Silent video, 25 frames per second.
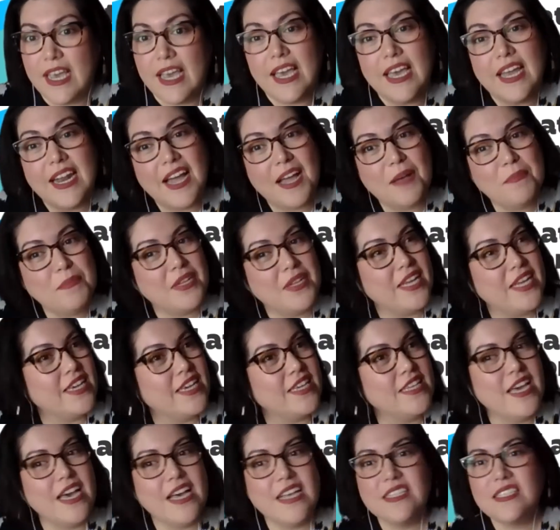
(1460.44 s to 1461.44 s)
And I'm like,
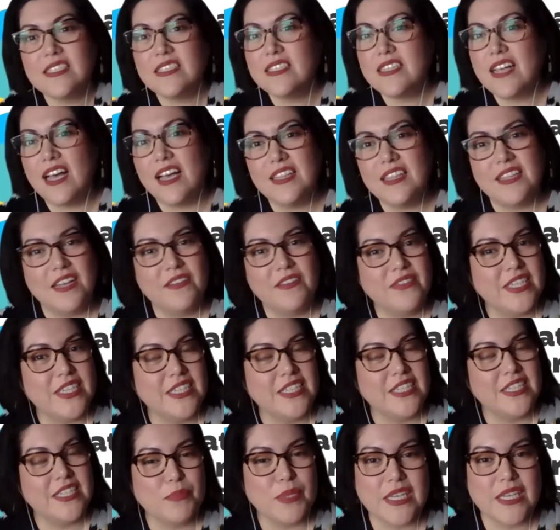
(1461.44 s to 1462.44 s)
yes, I love
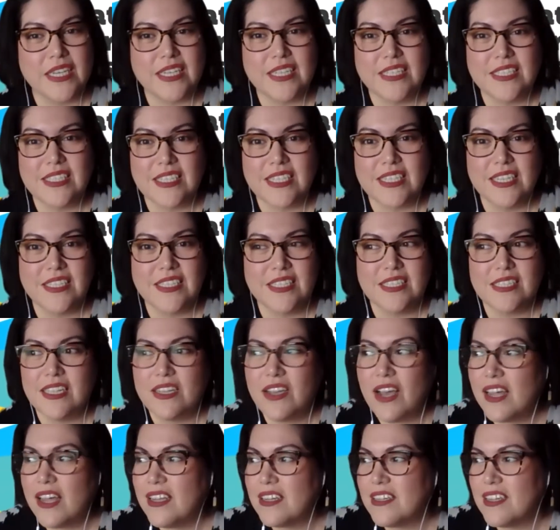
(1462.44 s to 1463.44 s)
it, because it's
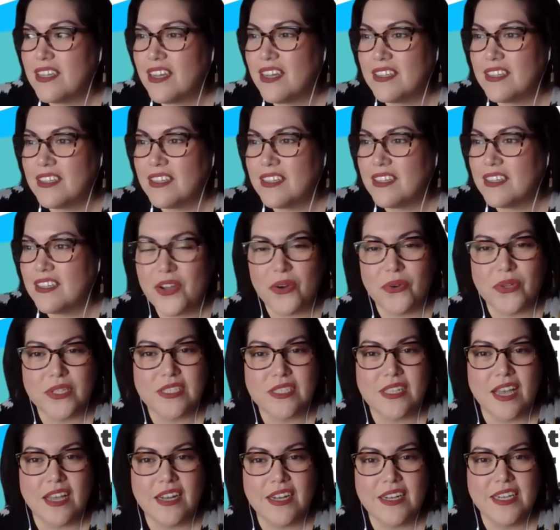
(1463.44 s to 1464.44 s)
not, it's
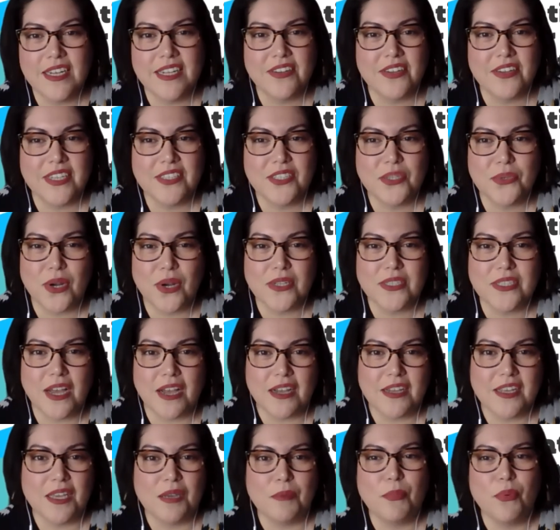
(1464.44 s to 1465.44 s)
not adhering to our
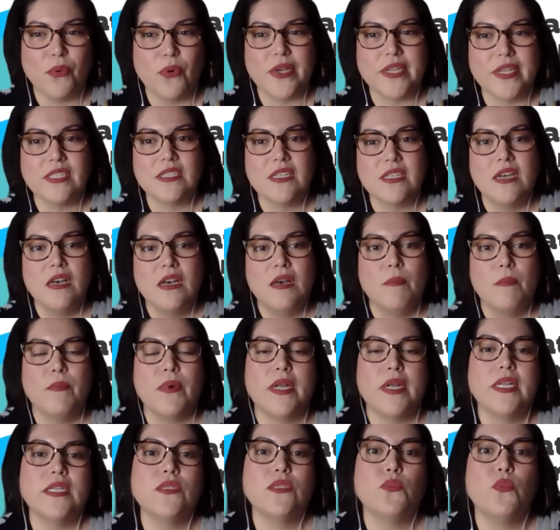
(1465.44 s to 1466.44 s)
talking points,
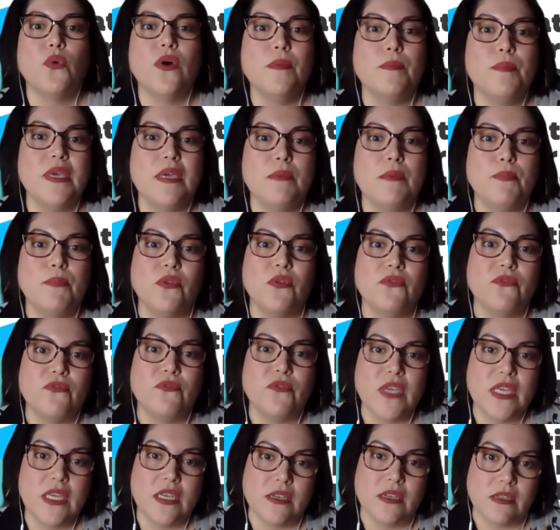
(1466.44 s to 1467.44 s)
but it's what people
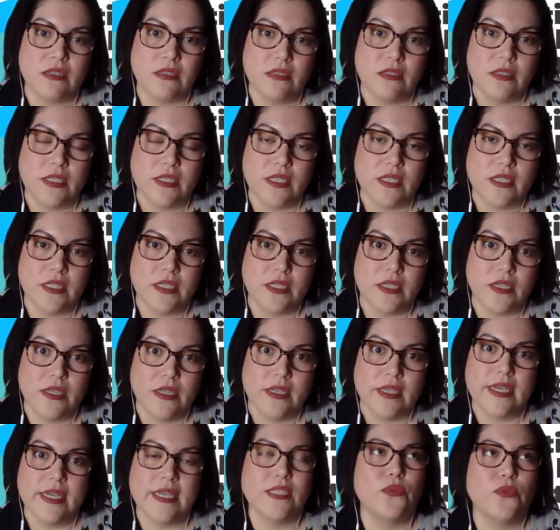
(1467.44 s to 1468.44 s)
feel.
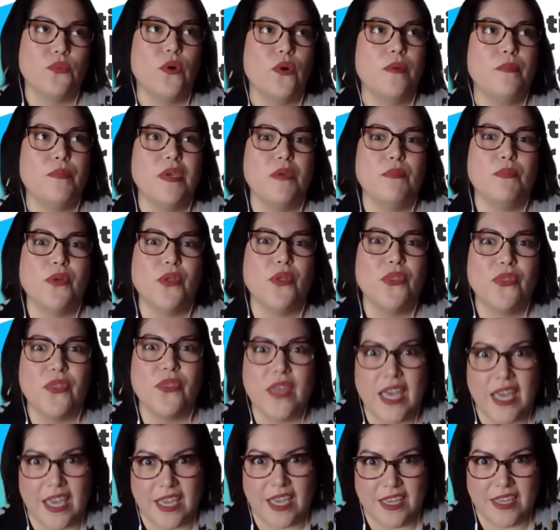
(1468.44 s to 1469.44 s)
It's what people
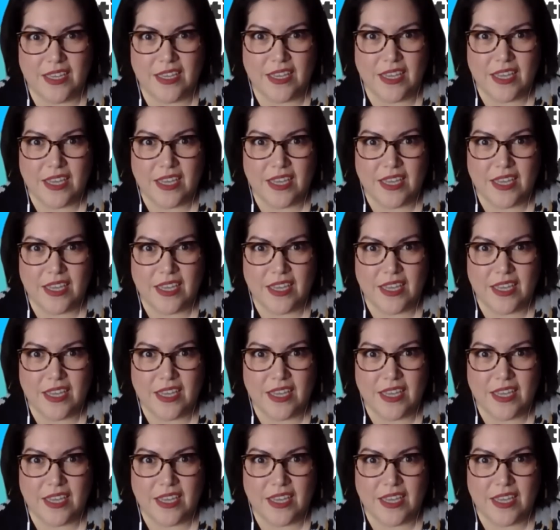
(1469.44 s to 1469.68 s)
think.